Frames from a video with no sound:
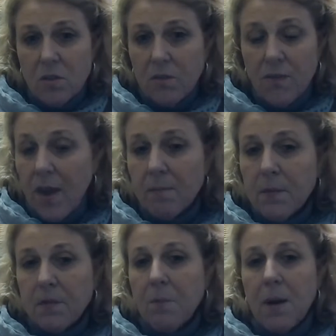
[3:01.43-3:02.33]
the
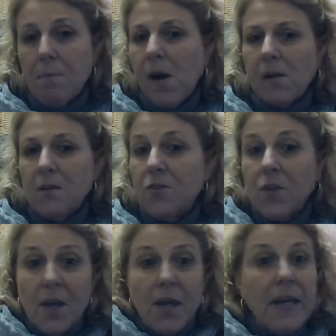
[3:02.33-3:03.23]
family's mite boxes.
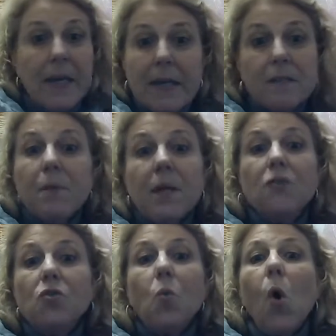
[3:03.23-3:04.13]
Get as many
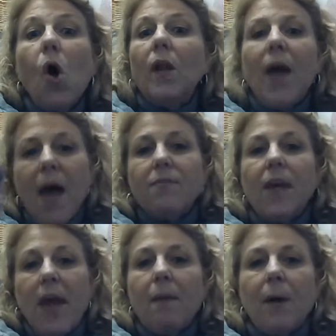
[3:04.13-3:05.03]
as you want. Have a
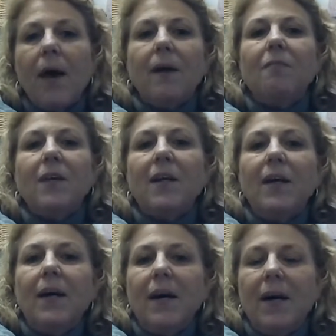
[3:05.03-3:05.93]
game out of it.
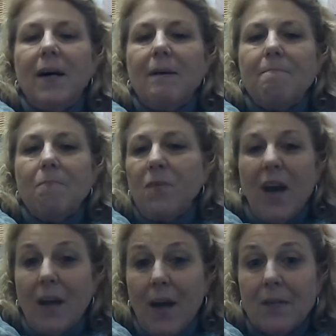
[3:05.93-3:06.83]
Um, we
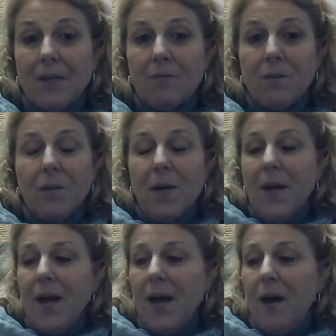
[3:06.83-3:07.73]
got lots of them.
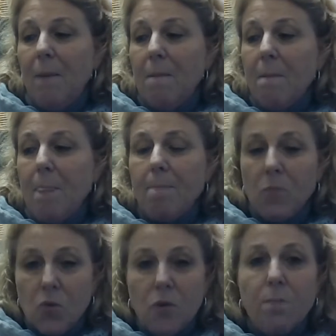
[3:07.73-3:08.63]
Um,
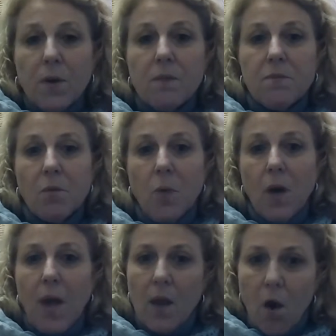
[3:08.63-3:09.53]
do put them somewhere,
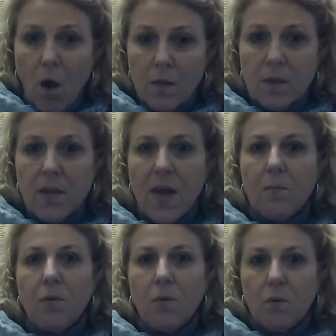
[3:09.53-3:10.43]
like on the
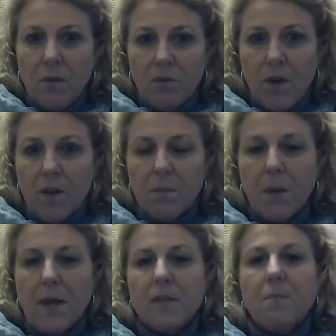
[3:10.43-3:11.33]
table, in front of the
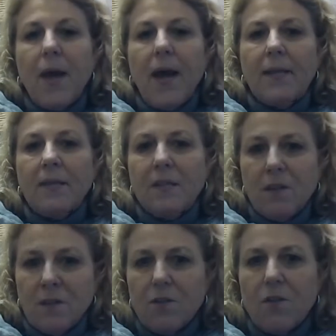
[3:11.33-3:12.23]
placemats,
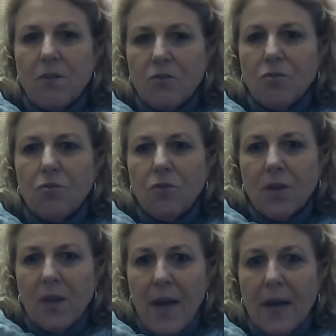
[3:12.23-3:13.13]
so, so the
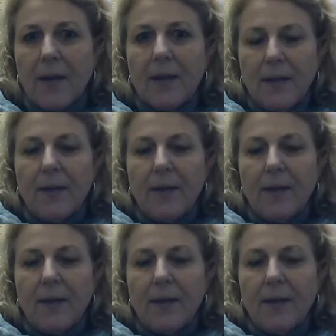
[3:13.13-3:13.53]
children kind of